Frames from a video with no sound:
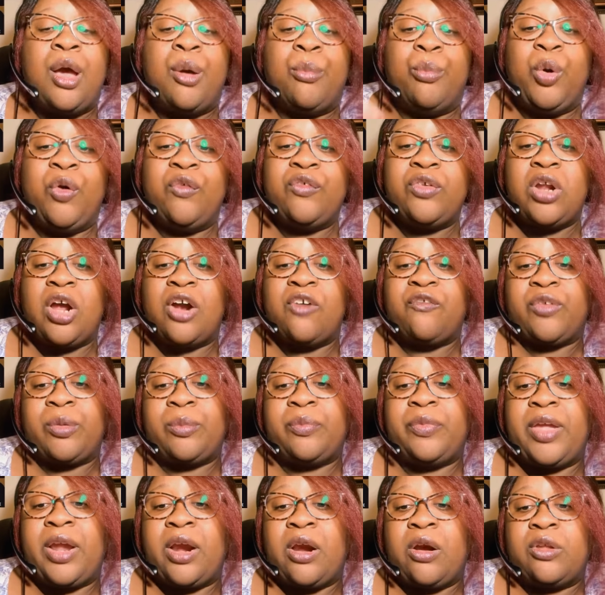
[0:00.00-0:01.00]
Moving on
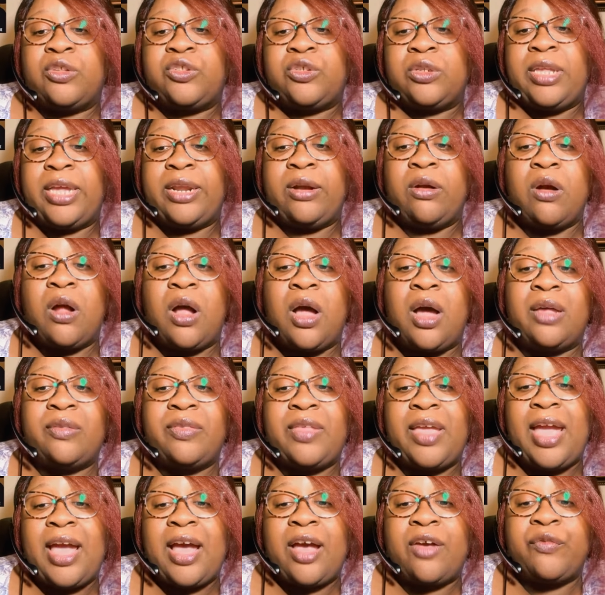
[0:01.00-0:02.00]
from there. So later on,
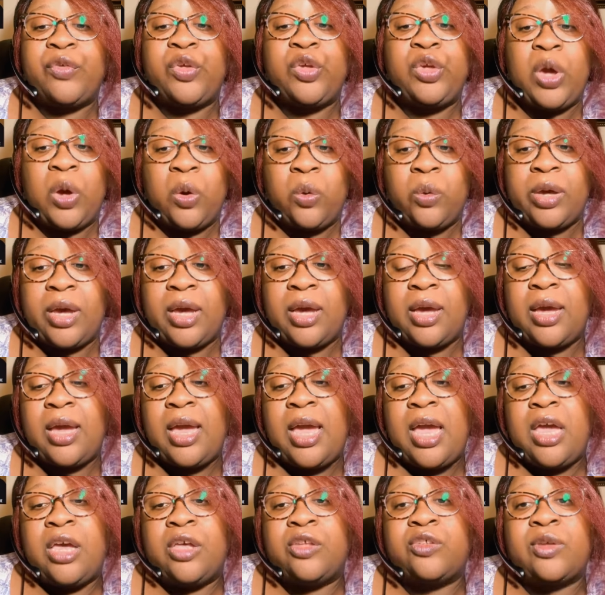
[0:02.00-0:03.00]
they have yoga.
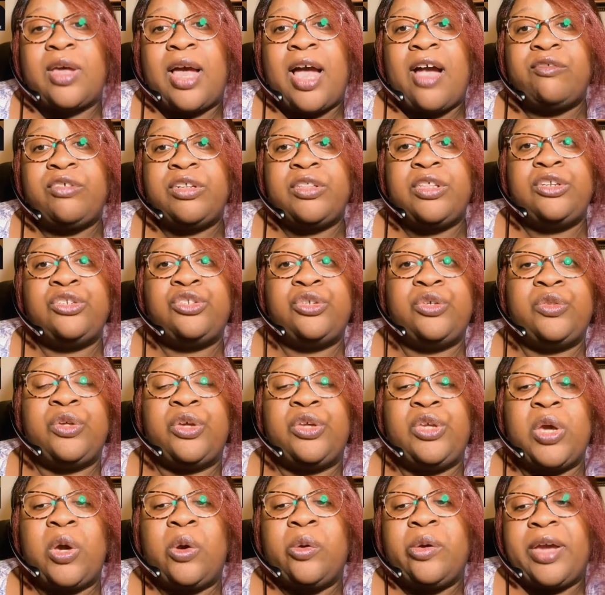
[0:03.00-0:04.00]
So after they do
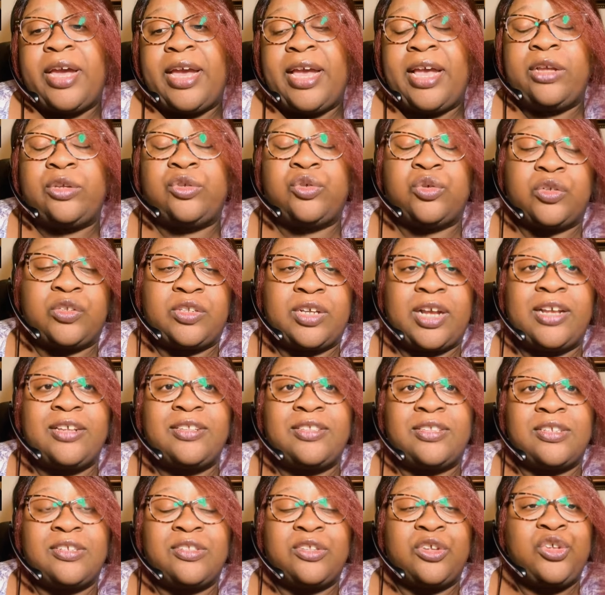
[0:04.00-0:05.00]
the yoga
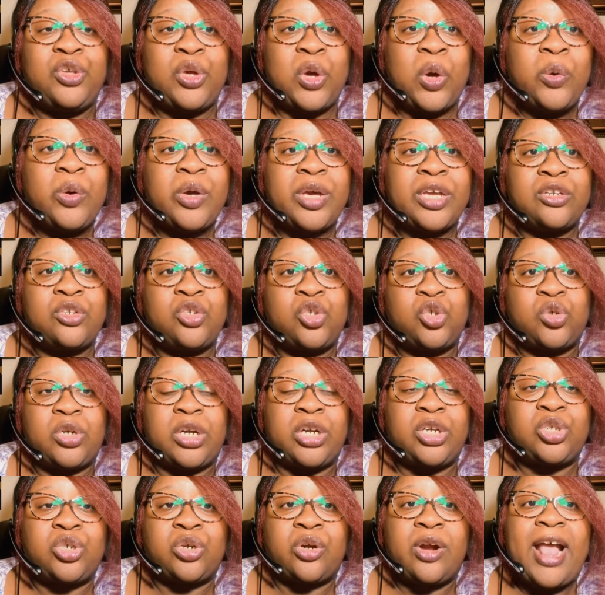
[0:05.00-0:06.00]
exercises, a yoga
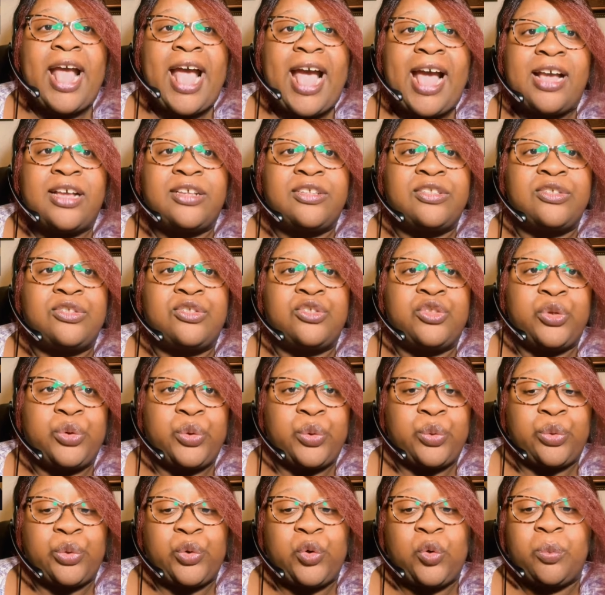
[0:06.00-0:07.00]
instructor asks the
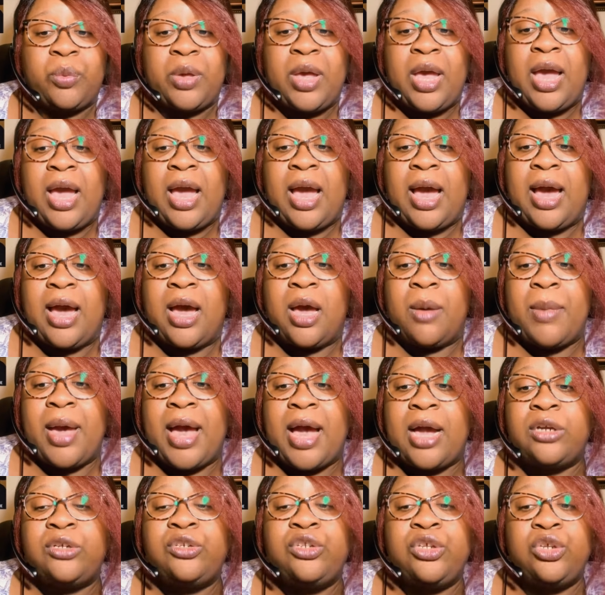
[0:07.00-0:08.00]
group,
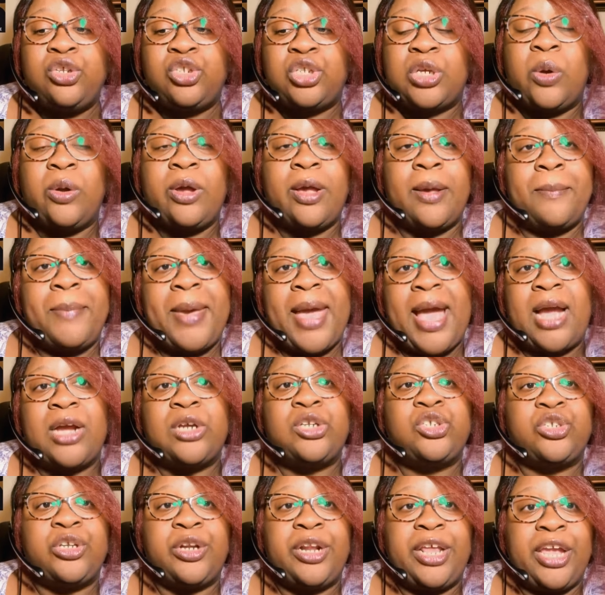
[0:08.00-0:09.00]
how do you show
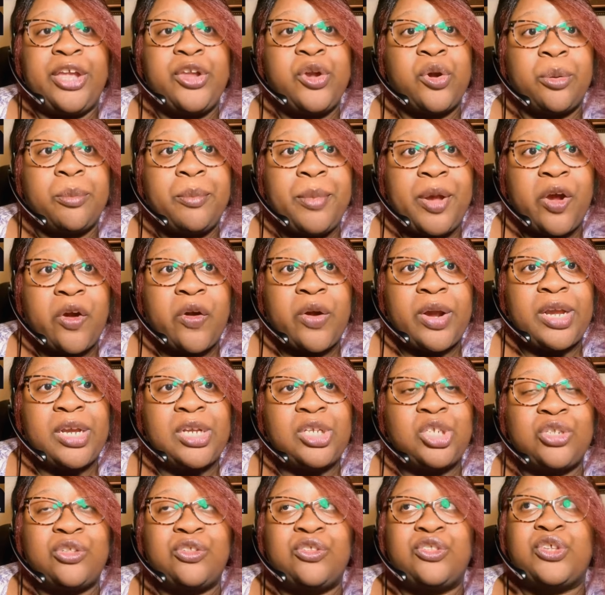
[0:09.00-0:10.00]
compassion in your
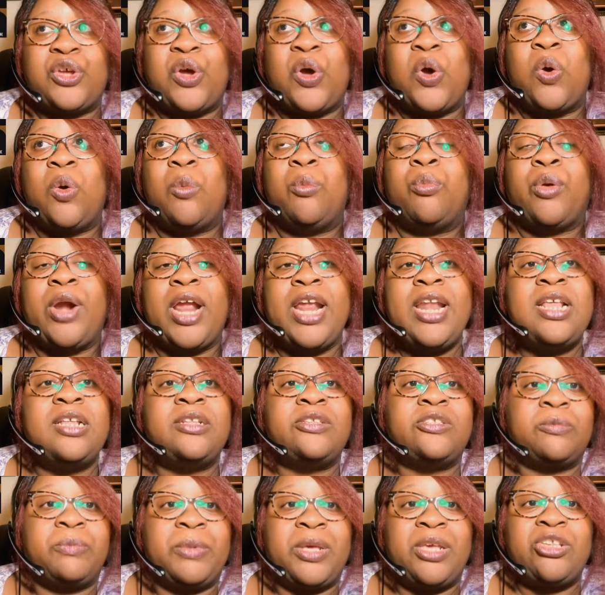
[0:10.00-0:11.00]
marriage? And so
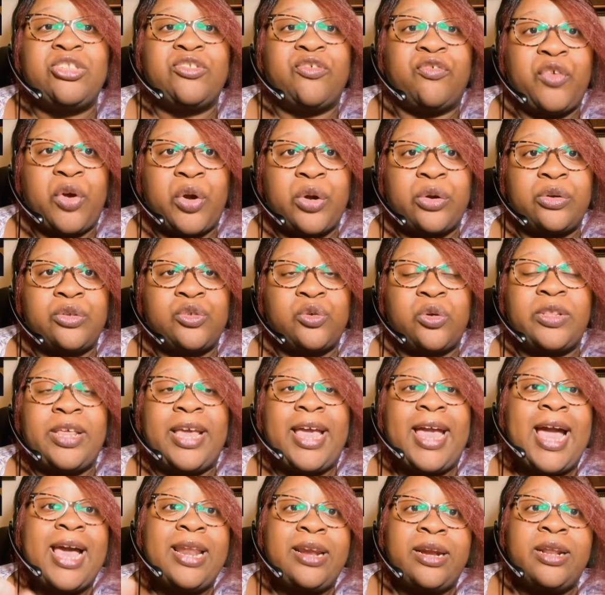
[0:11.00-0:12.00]
Brennan speaks first, or
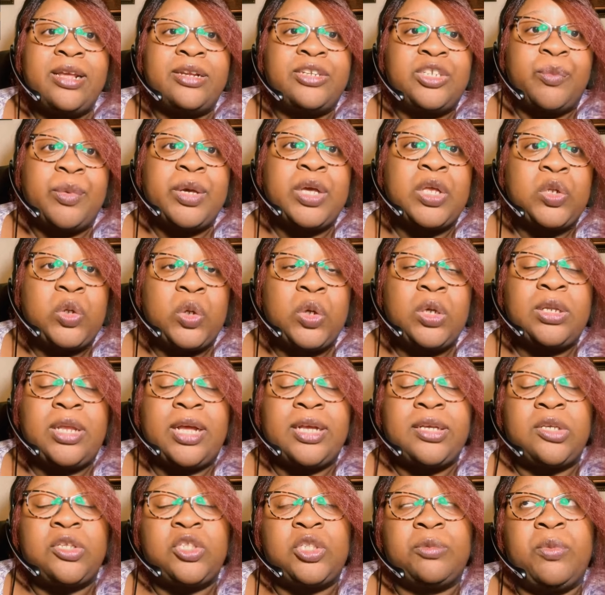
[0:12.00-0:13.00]
they edit it to make it look
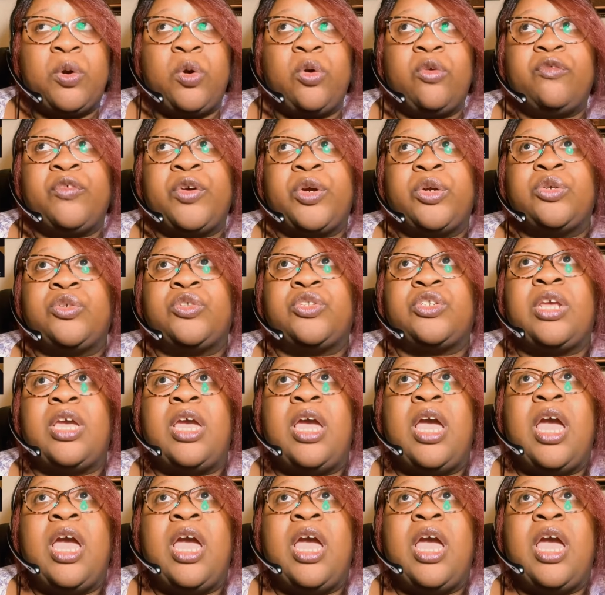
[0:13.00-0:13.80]
like he spoke first.